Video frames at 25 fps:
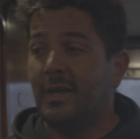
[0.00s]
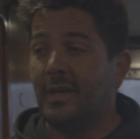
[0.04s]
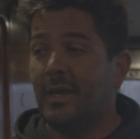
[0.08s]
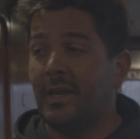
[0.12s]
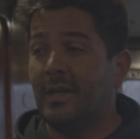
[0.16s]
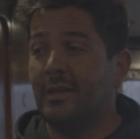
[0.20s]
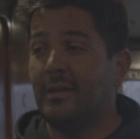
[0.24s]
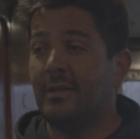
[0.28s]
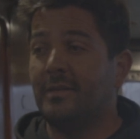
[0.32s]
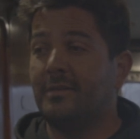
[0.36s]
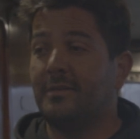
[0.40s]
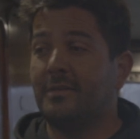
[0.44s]

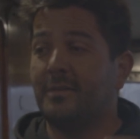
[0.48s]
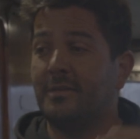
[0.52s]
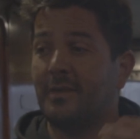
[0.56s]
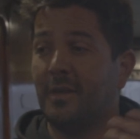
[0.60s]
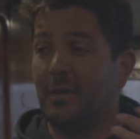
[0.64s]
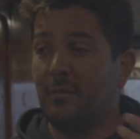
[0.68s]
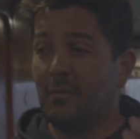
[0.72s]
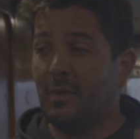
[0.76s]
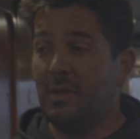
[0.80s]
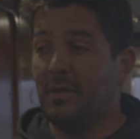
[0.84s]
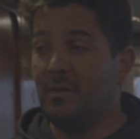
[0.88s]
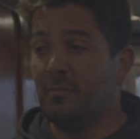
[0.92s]
and it's
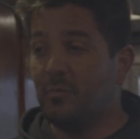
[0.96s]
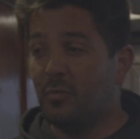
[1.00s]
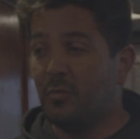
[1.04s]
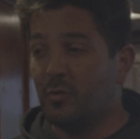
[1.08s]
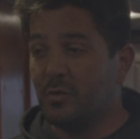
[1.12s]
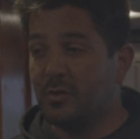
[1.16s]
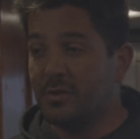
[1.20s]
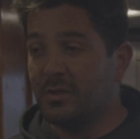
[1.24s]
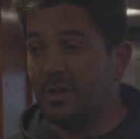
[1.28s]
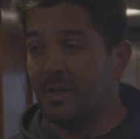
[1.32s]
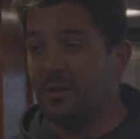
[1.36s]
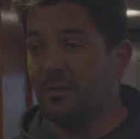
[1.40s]

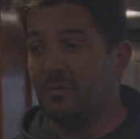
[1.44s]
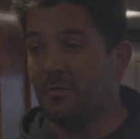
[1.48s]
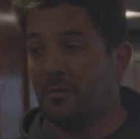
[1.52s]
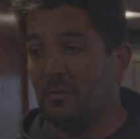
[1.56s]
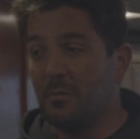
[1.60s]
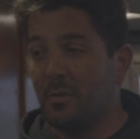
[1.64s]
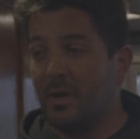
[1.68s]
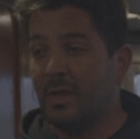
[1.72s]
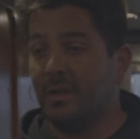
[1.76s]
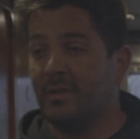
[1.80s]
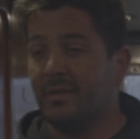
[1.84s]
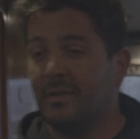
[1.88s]
70% of the
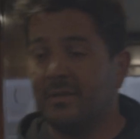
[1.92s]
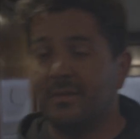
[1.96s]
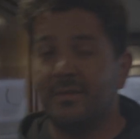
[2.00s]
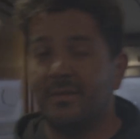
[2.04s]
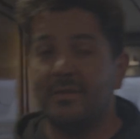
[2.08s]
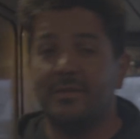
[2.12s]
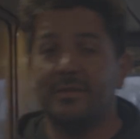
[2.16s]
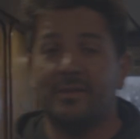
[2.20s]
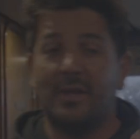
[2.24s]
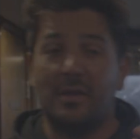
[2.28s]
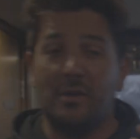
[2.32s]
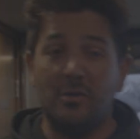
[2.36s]
mantas
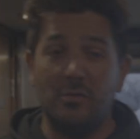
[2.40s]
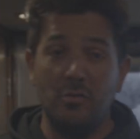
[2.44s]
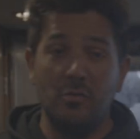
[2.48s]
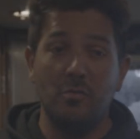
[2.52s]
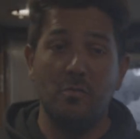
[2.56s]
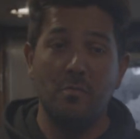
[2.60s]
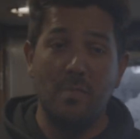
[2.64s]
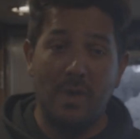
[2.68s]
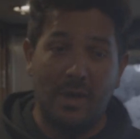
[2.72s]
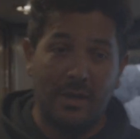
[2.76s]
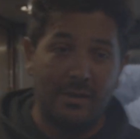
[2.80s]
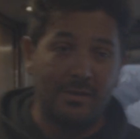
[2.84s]
is a
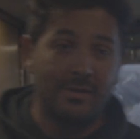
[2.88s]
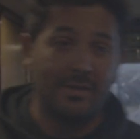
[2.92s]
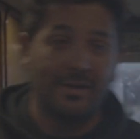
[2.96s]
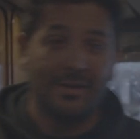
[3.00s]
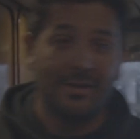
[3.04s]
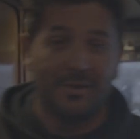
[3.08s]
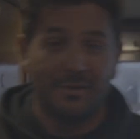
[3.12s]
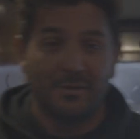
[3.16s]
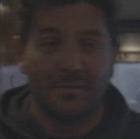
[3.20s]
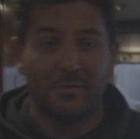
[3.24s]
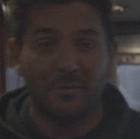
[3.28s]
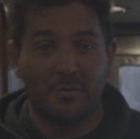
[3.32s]
new
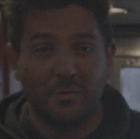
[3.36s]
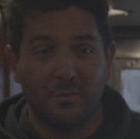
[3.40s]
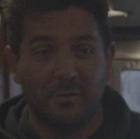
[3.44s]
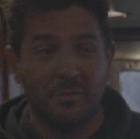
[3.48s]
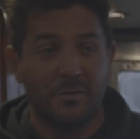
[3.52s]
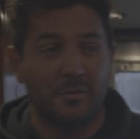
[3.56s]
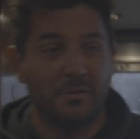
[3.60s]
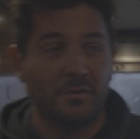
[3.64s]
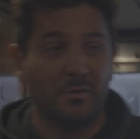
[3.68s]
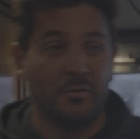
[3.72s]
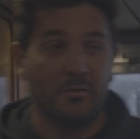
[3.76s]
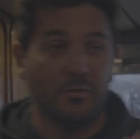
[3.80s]
manta, so
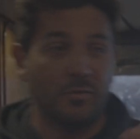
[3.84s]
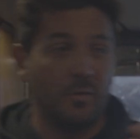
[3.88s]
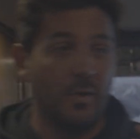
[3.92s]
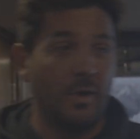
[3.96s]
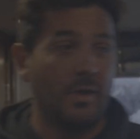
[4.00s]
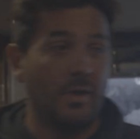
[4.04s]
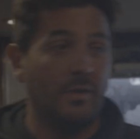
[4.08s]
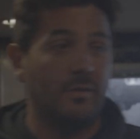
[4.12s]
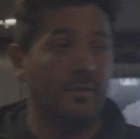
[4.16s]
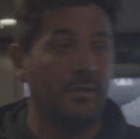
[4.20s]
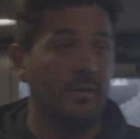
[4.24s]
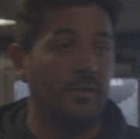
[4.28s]
it's
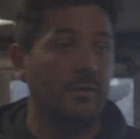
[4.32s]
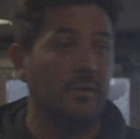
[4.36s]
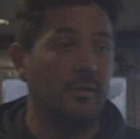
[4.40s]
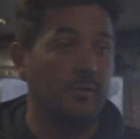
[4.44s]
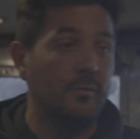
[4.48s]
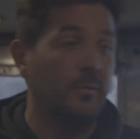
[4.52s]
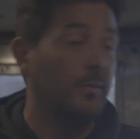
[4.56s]
crazy in this